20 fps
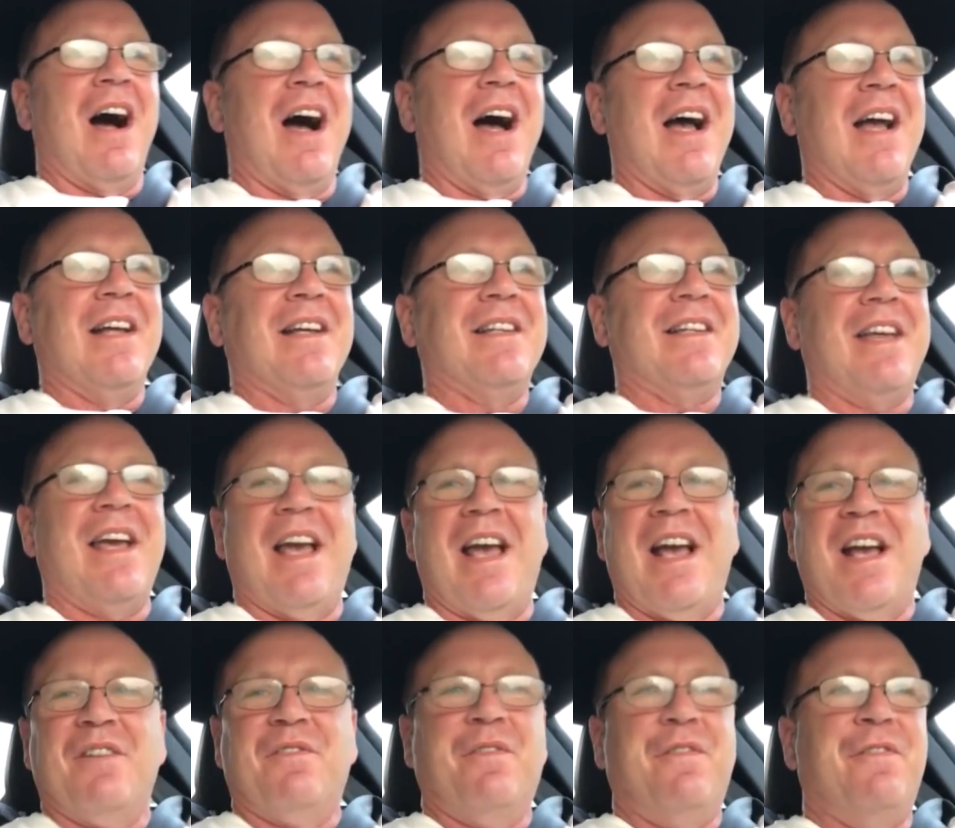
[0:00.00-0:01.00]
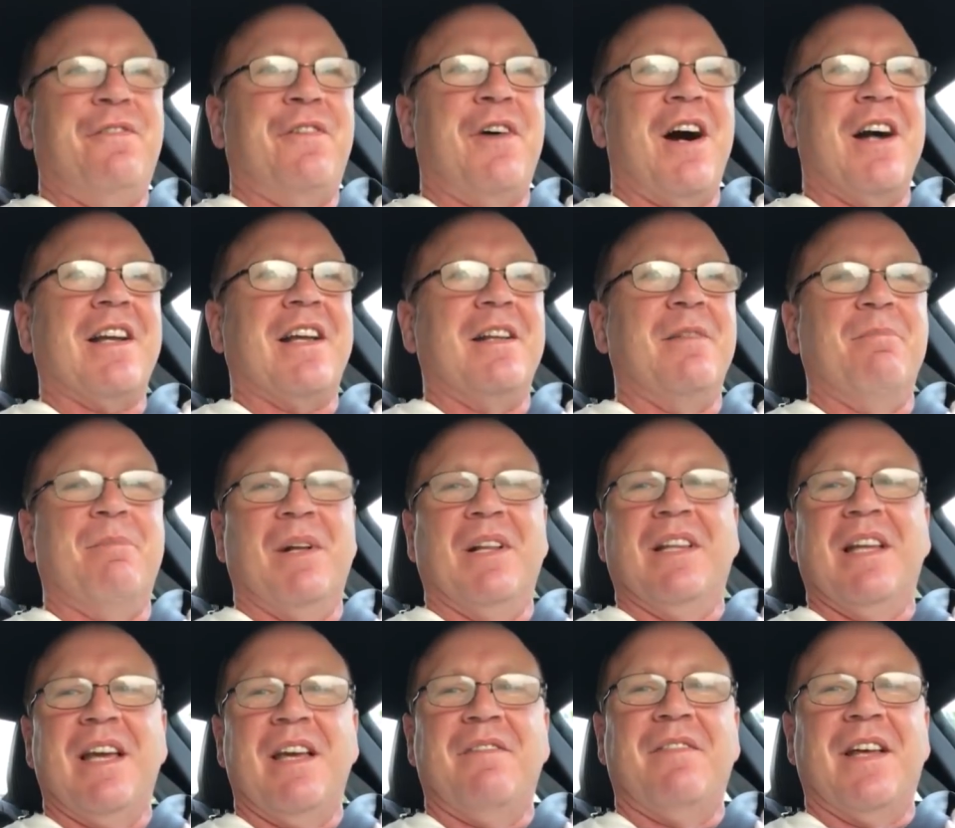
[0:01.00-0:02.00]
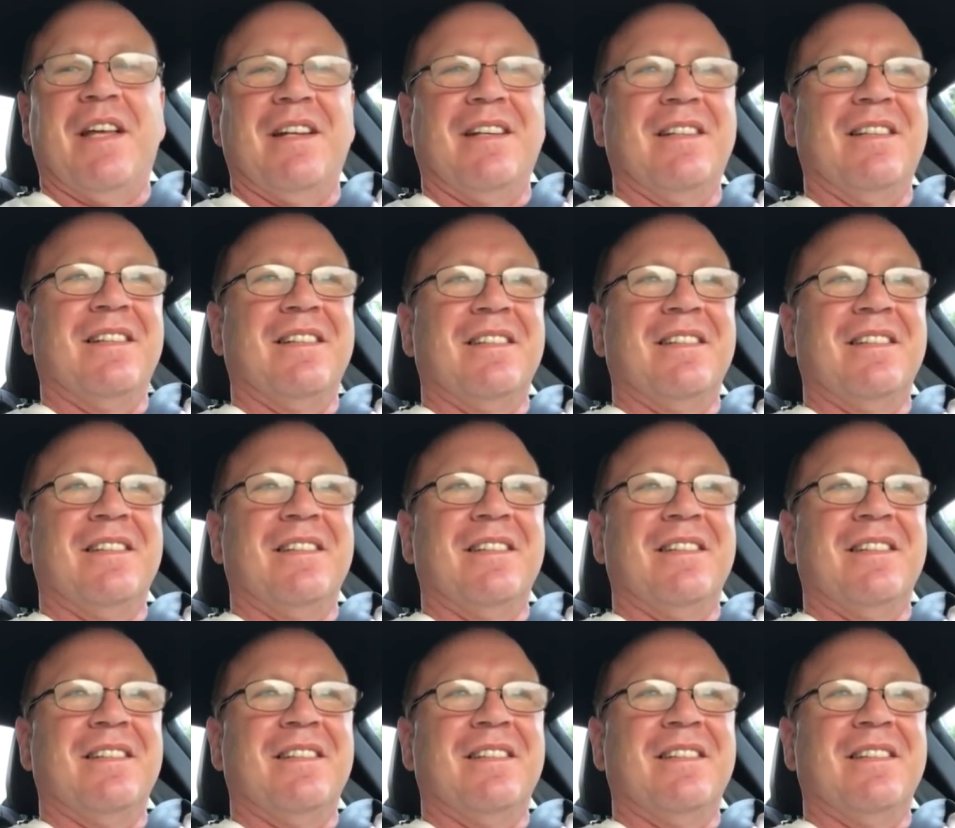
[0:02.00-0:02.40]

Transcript: I can't believe it.